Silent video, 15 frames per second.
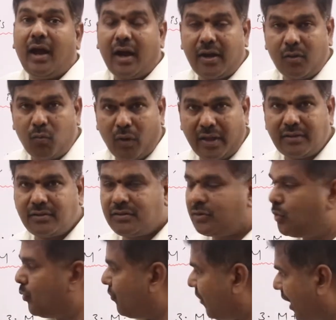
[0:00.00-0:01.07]
and
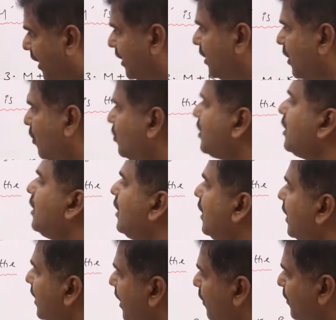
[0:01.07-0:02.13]
once you find out
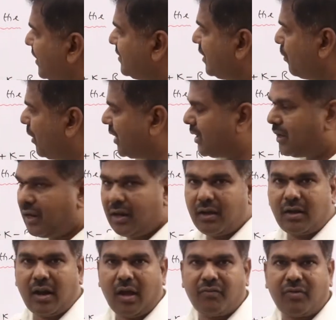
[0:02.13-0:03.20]
M is the maternal
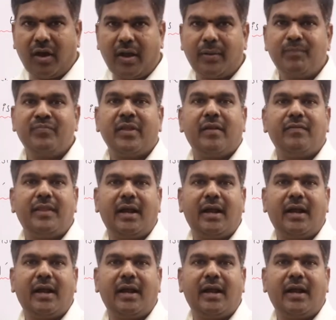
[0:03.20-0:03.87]
uncle of R,